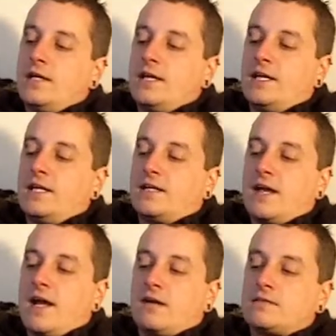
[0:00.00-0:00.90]
in and
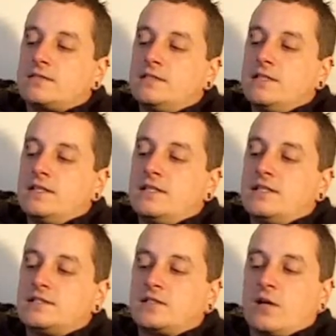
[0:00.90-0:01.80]
out.
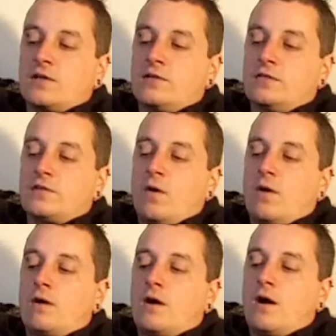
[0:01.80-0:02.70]
So you've
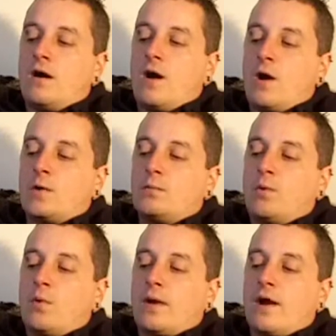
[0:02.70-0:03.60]
got
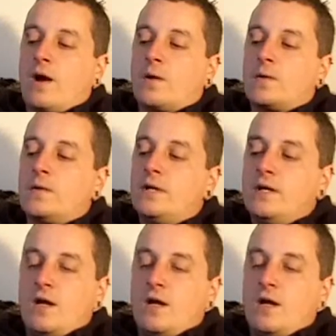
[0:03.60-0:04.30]
0.0,